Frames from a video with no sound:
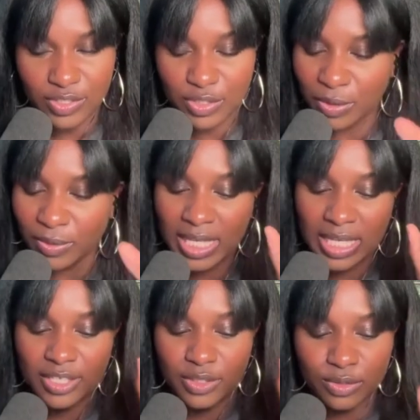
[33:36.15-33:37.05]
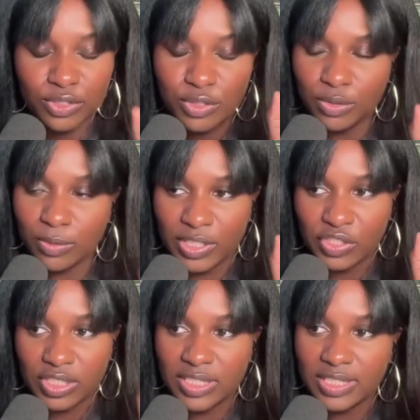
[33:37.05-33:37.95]
So those two
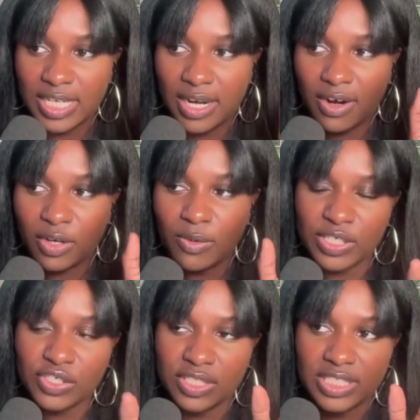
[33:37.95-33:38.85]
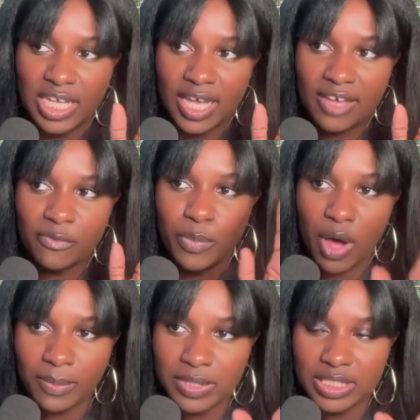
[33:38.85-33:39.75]
questions are questions that have
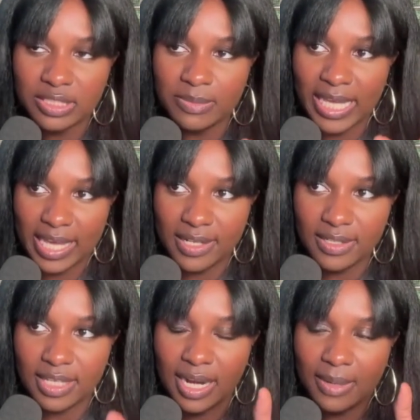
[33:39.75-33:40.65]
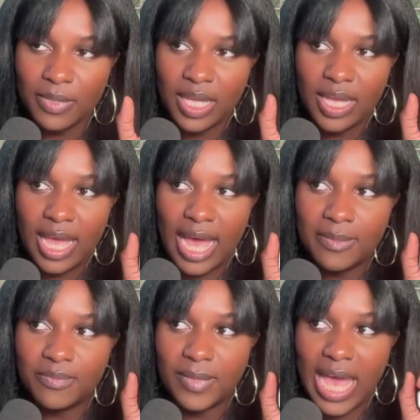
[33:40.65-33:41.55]
popped into my head that
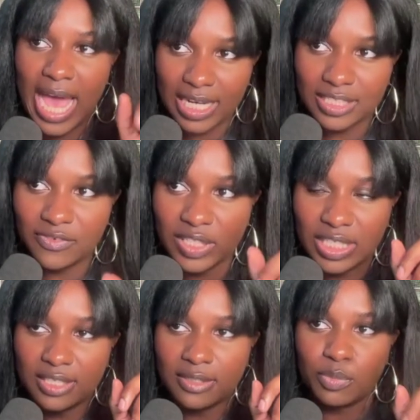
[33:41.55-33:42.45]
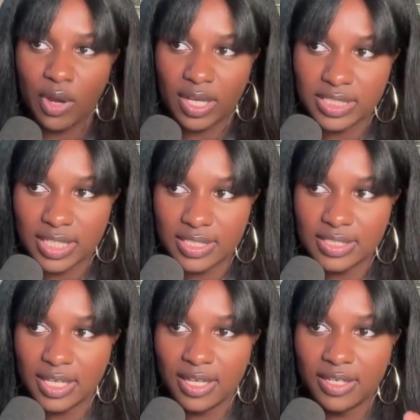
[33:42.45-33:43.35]
I'm actively in the process
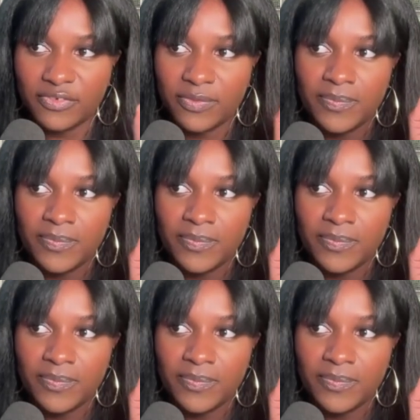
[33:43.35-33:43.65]
of